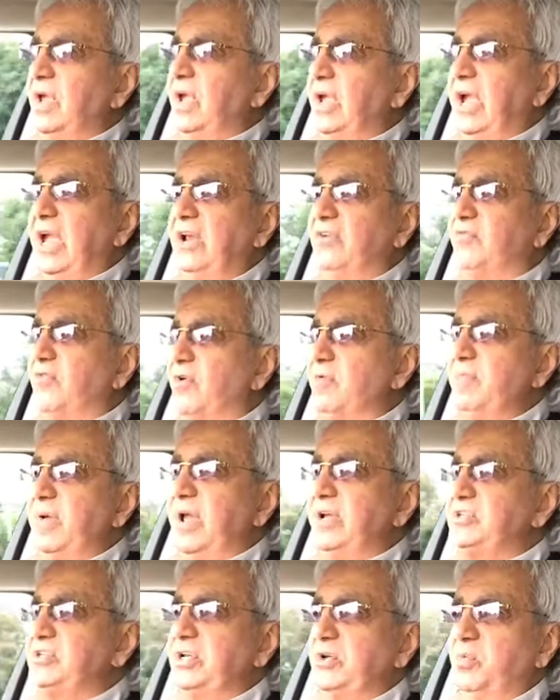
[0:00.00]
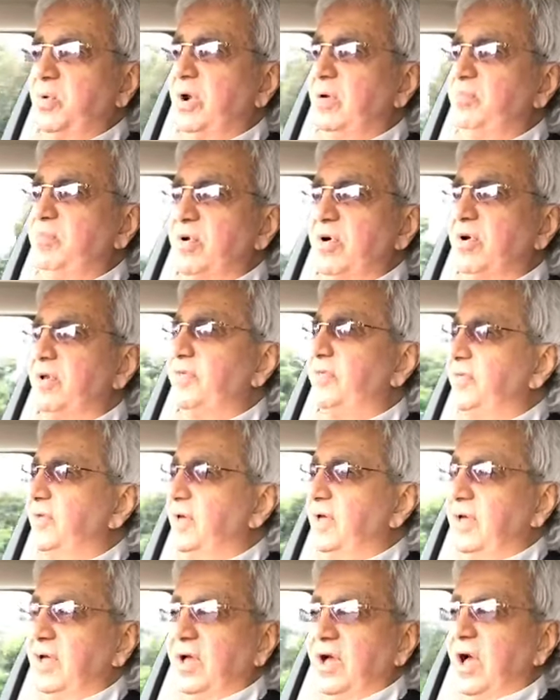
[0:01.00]
Information will birth
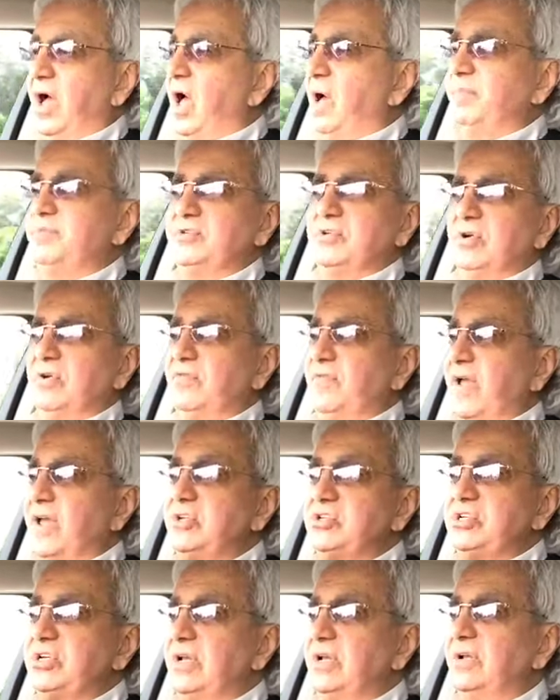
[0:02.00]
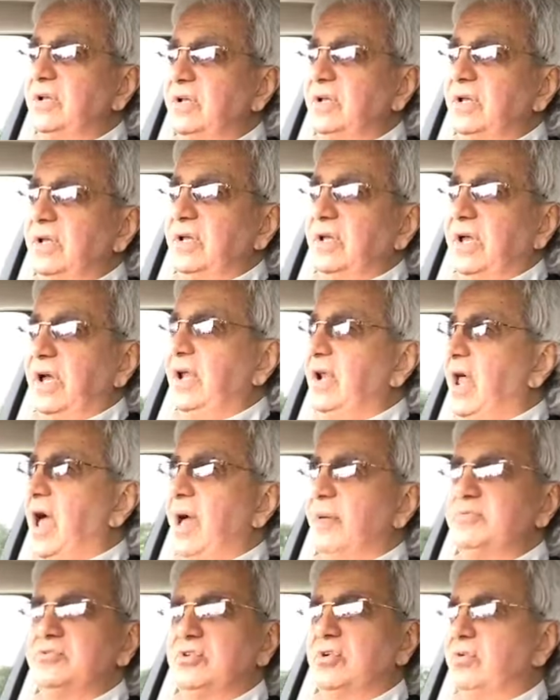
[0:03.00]
observation, and
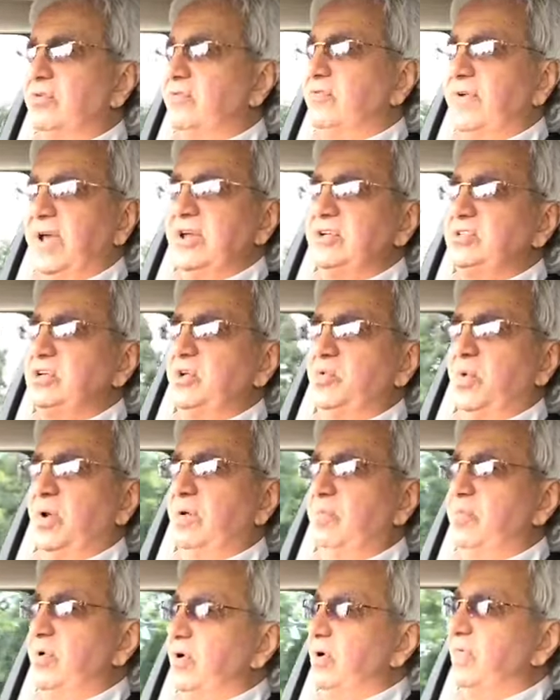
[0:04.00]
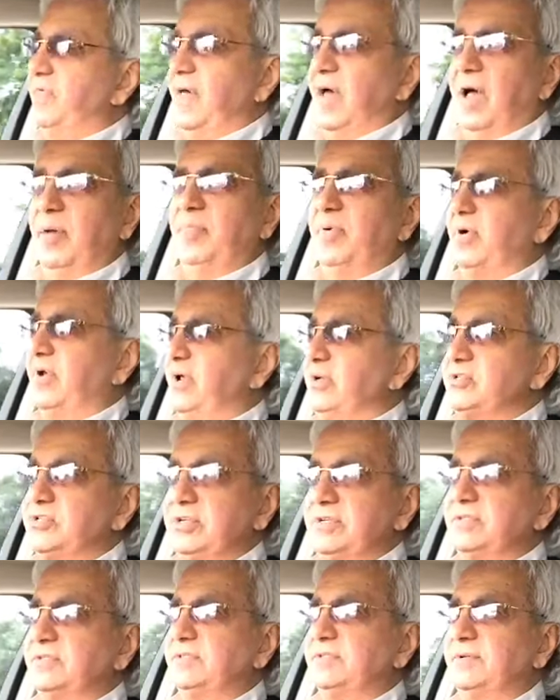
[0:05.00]
observation will birth
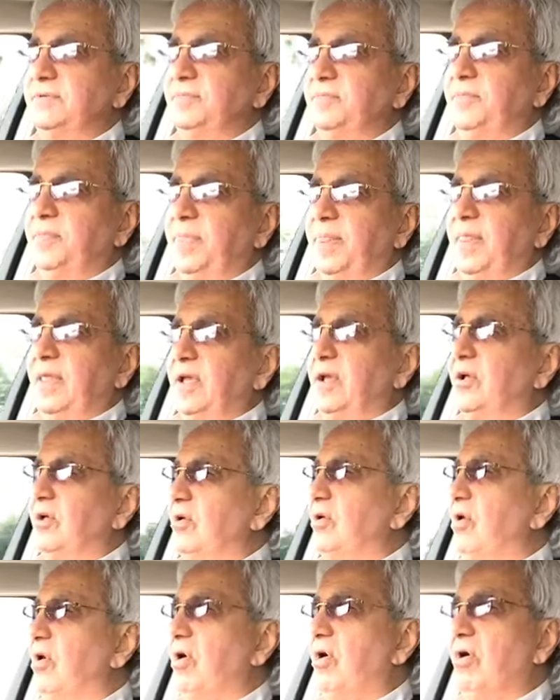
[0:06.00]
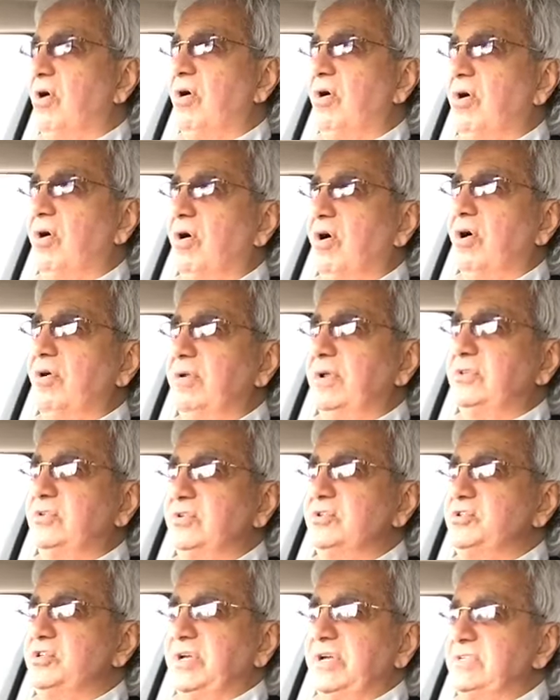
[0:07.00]
operations. Glory
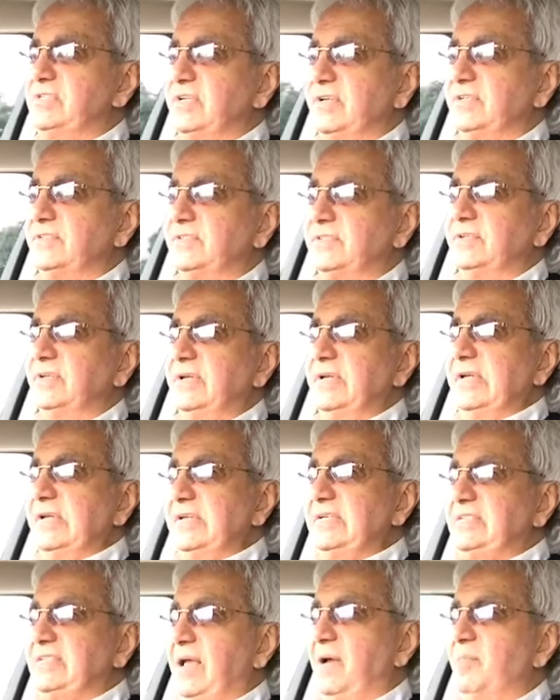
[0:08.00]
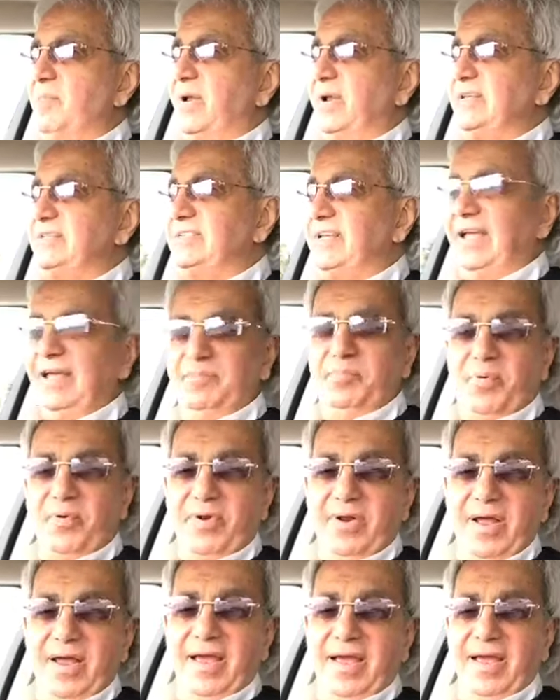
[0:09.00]
to Jesus. Somebody say,
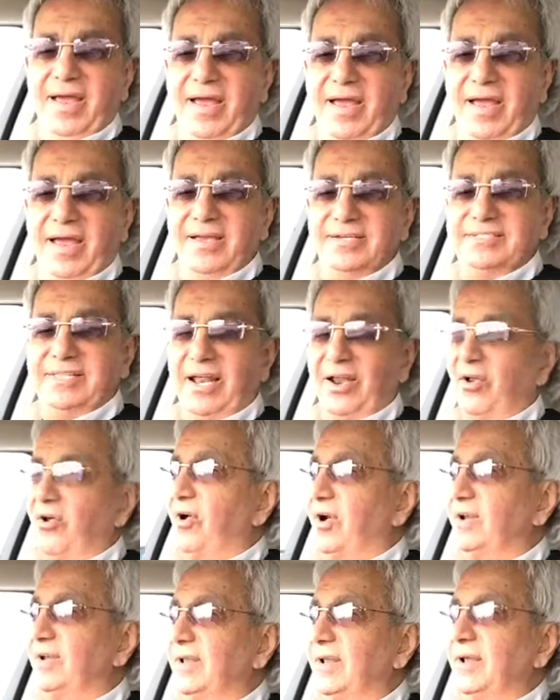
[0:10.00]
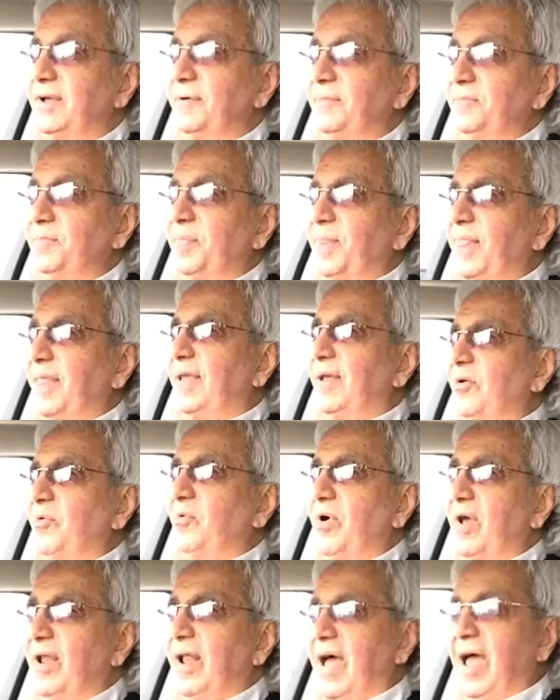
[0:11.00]
Praise the Lord. Praise the Lord.
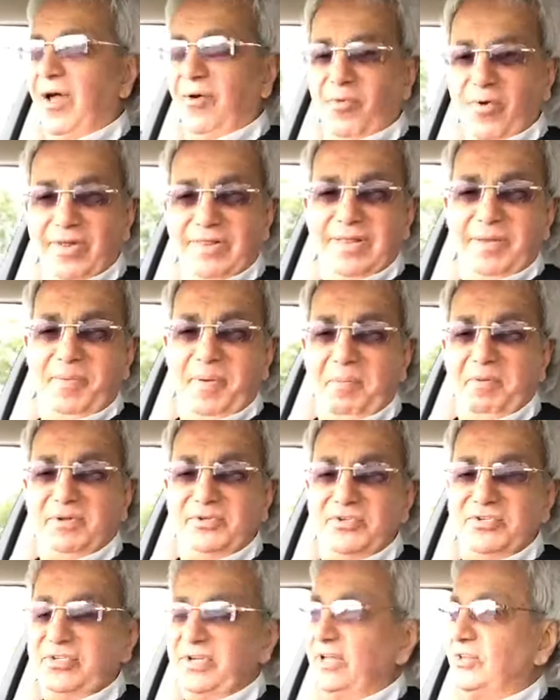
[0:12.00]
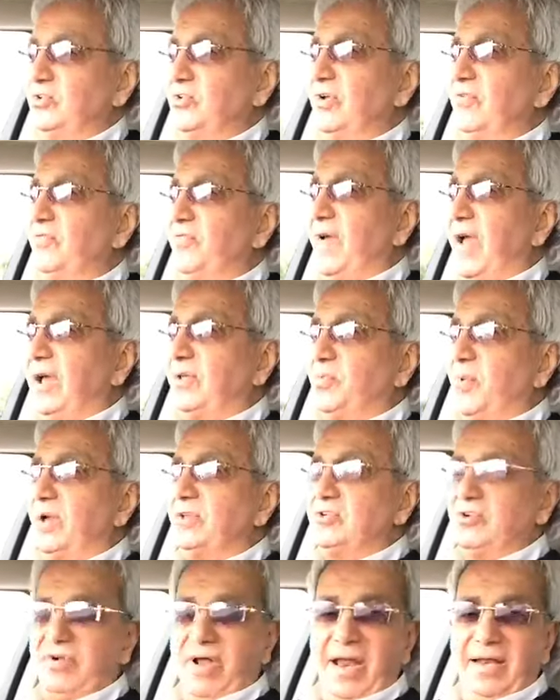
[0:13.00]
Well, I want the people to say to you, in fact, why
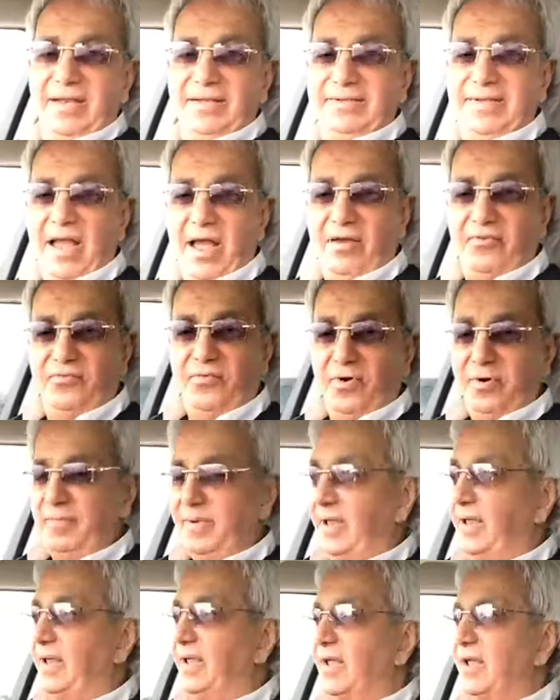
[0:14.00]
don't you write it down for me?